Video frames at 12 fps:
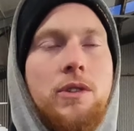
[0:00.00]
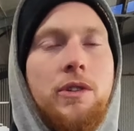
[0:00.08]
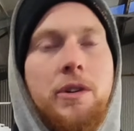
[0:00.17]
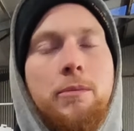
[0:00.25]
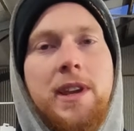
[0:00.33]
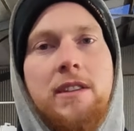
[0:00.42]

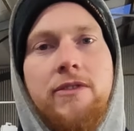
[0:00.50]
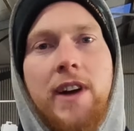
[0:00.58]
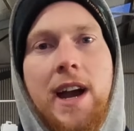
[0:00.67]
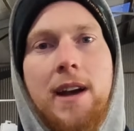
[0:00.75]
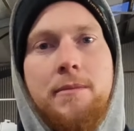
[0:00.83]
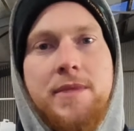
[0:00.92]
other beef
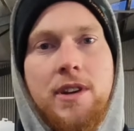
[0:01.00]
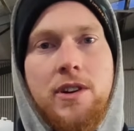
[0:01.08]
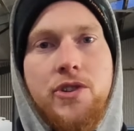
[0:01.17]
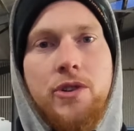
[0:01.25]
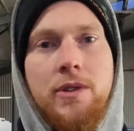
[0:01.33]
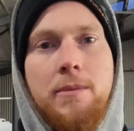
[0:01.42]
farms or
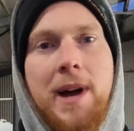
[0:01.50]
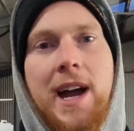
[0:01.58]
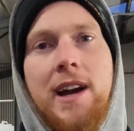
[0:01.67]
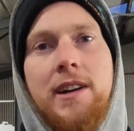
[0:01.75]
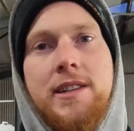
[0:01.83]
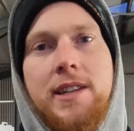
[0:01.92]
through the
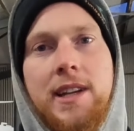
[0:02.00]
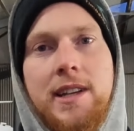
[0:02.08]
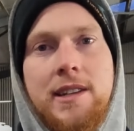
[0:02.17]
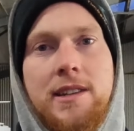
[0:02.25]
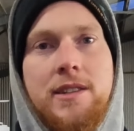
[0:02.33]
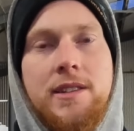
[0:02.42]
mart
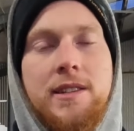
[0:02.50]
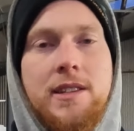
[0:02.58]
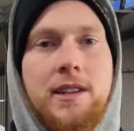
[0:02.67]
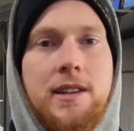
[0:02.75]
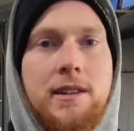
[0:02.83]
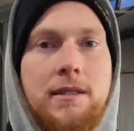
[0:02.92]
and
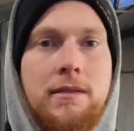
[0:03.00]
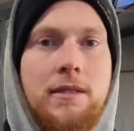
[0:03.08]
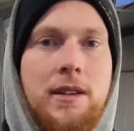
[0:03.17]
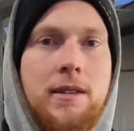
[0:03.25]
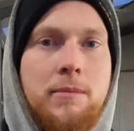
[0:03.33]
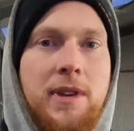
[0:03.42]
to
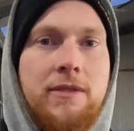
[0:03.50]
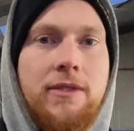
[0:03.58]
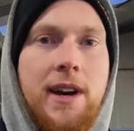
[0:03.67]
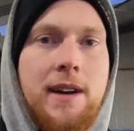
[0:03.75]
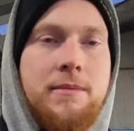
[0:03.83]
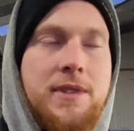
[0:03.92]
beef
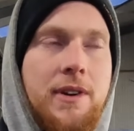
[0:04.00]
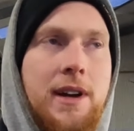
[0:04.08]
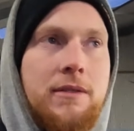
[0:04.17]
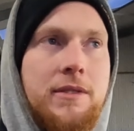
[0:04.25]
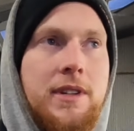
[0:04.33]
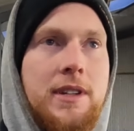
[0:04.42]
farms
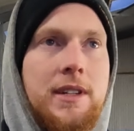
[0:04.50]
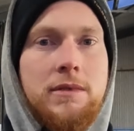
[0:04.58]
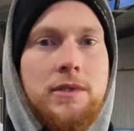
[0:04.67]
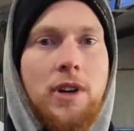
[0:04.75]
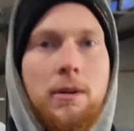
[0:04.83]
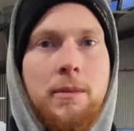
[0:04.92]
around.
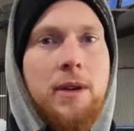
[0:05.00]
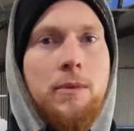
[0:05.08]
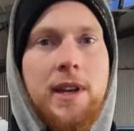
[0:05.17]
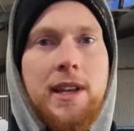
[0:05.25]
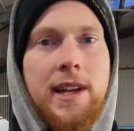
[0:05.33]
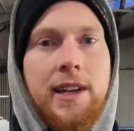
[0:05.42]
Normally
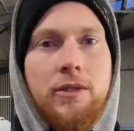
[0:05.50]
we'd like